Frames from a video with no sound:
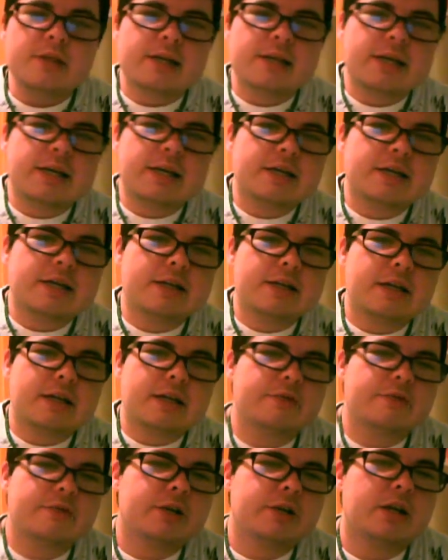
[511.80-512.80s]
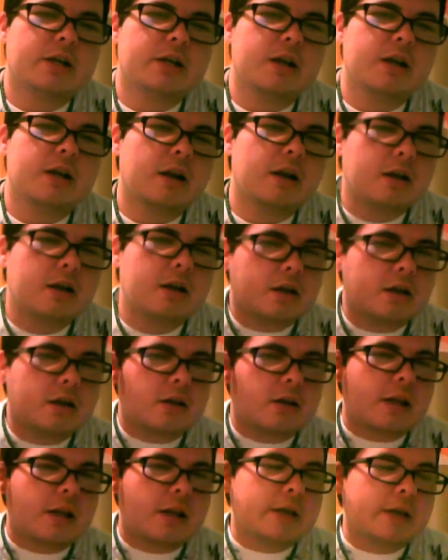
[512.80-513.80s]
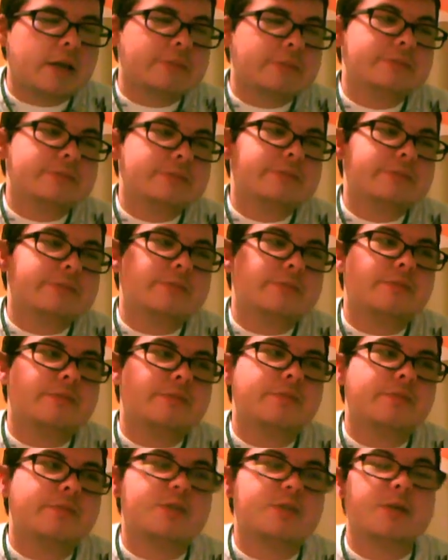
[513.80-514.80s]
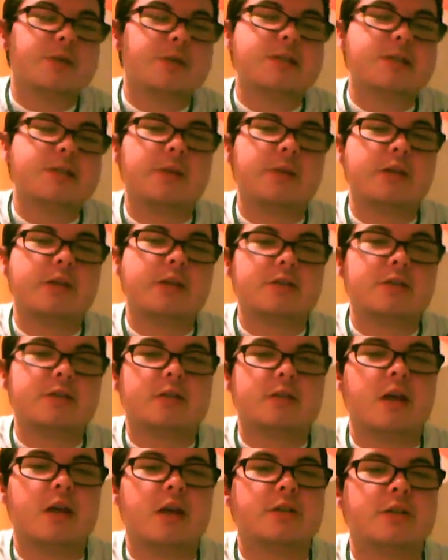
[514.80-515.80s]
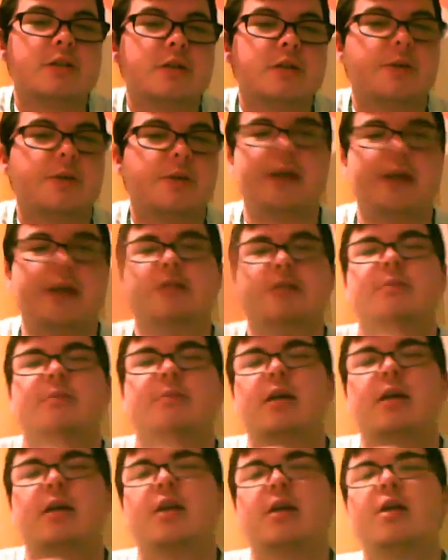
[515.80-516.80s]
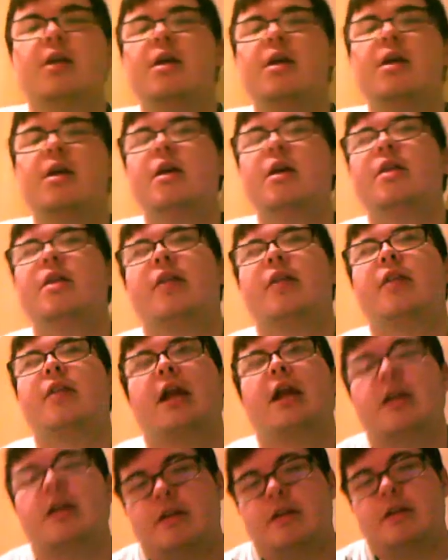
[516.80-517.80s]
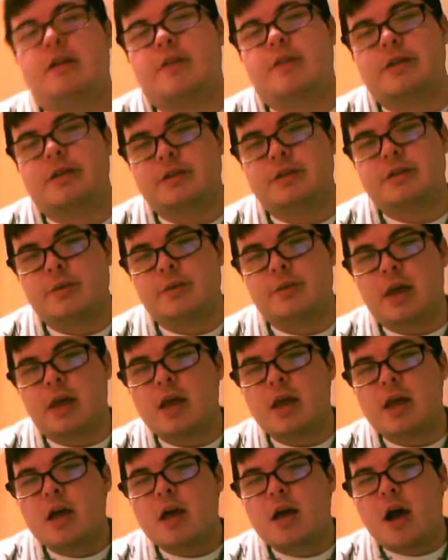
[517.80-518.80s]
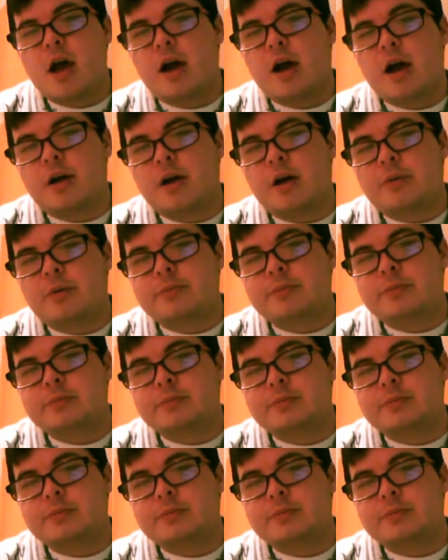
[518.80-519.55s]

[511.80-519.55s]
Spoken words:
and not everyone, like, just because I may look a certain way doesn't mean that I identify a certain way. And